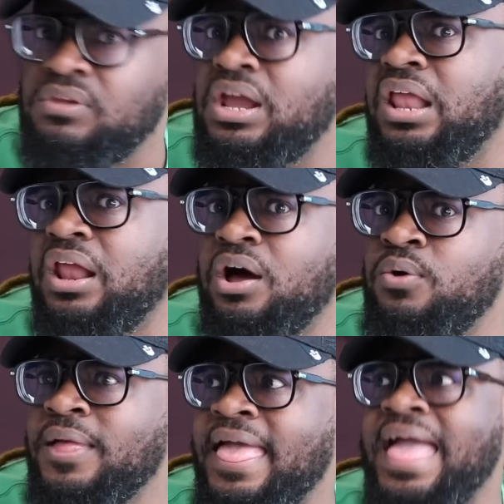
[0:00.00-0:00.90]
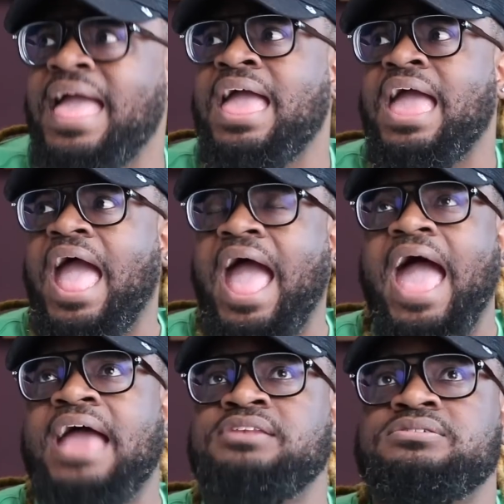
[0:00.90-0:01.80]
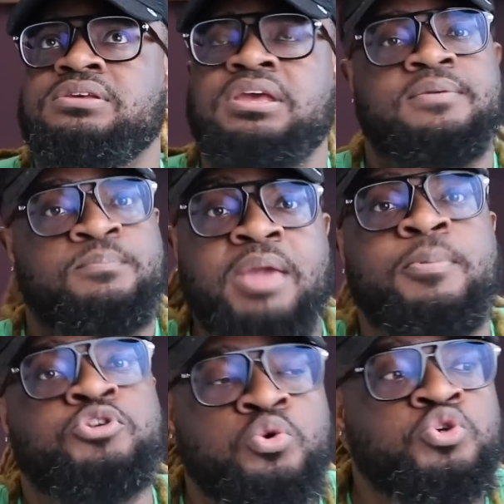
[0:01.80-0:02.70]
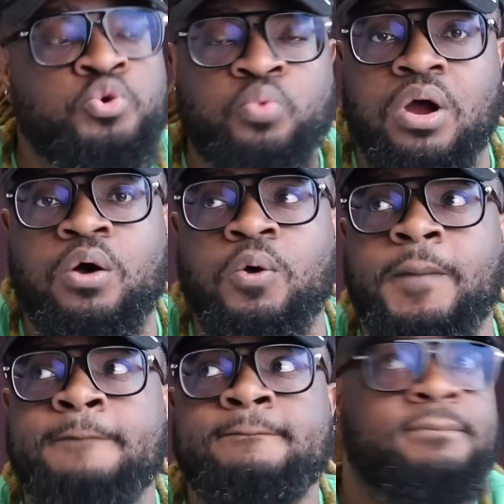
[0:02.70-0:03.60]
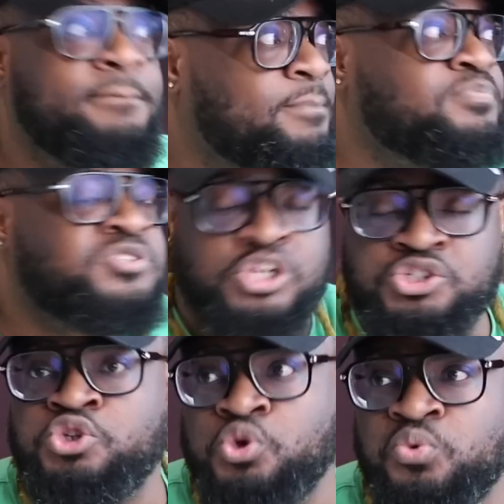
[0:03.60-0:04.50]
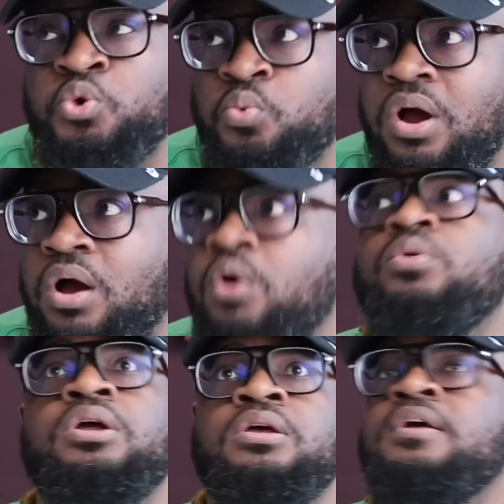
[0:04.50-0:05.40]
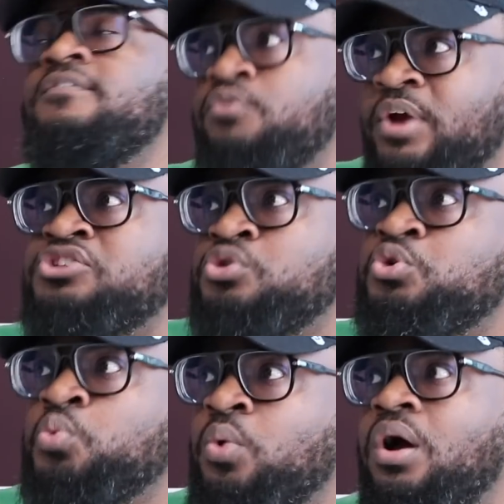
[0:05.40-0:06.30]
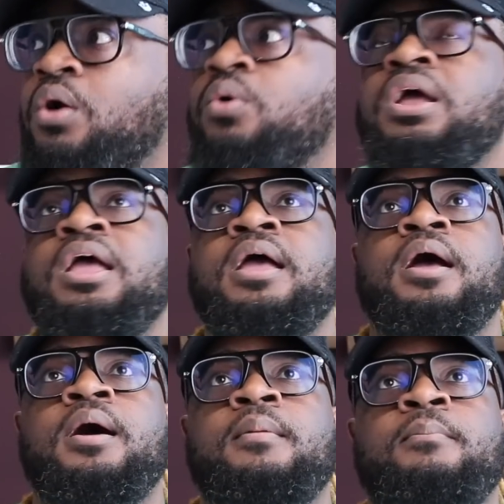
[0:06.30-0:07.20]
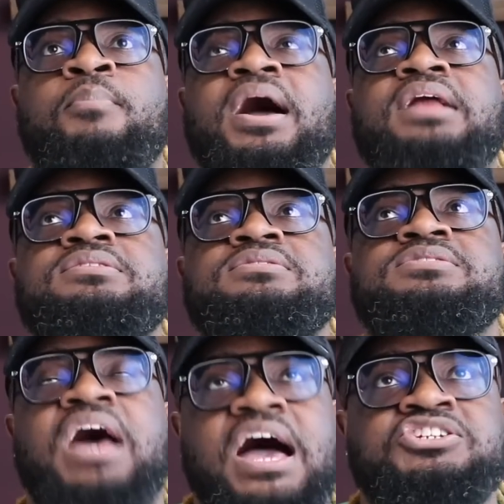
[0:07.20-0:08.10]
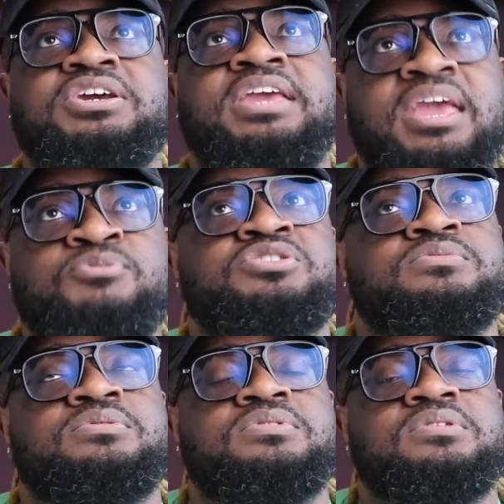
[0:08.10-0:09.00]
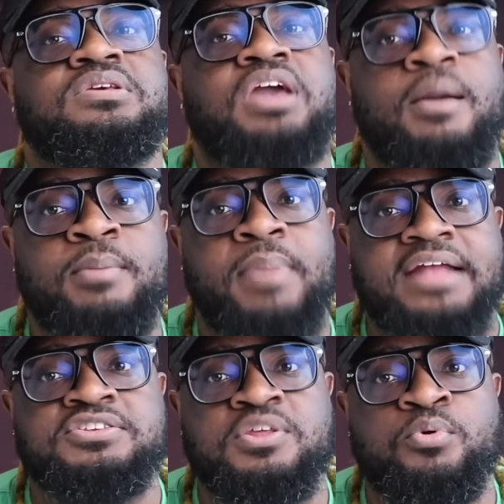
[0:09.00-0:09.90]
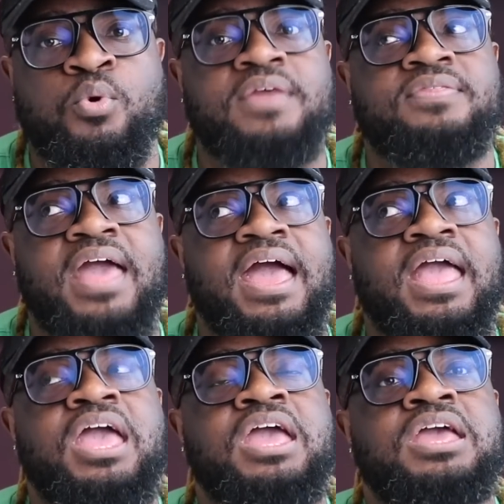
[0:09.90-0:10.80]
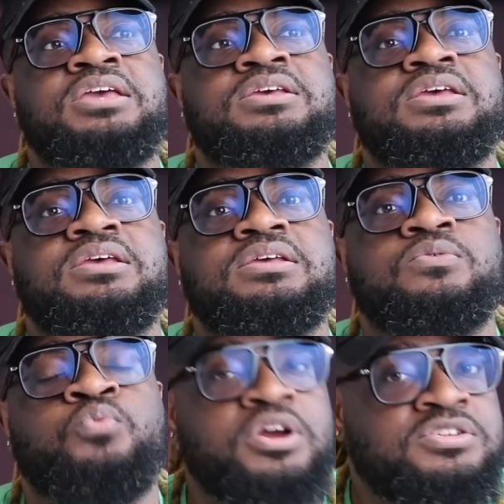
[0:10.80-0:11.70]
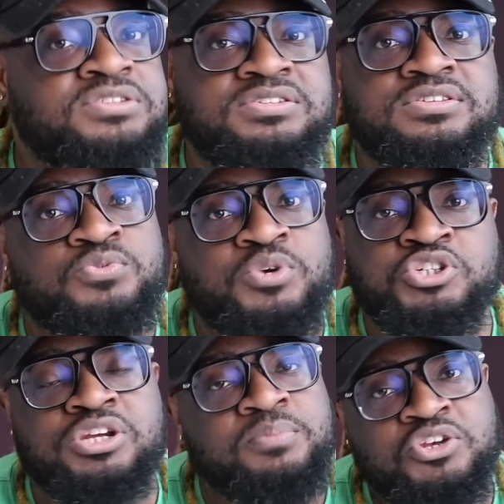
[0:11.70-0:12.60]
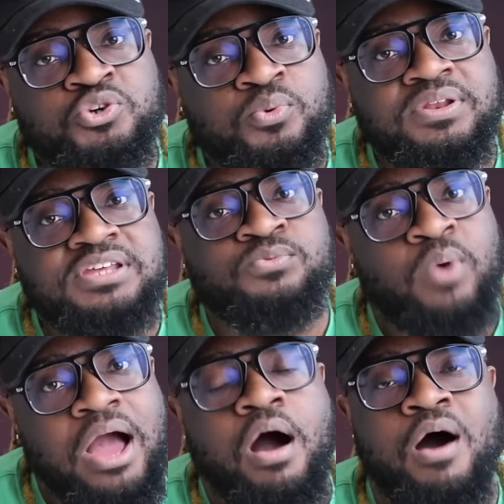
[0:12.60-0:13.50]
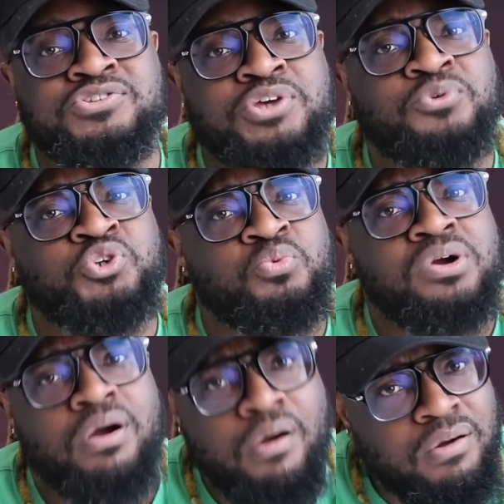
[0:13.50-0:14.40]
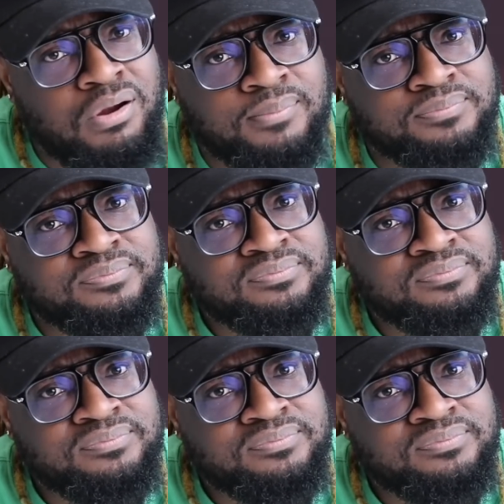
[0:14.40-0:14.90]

Hello? And people do wrong. Sisters do wrong. Friends do wrong. But Tocha keeps coming back to the point that we're sisters, we should be doing this while also doing harm.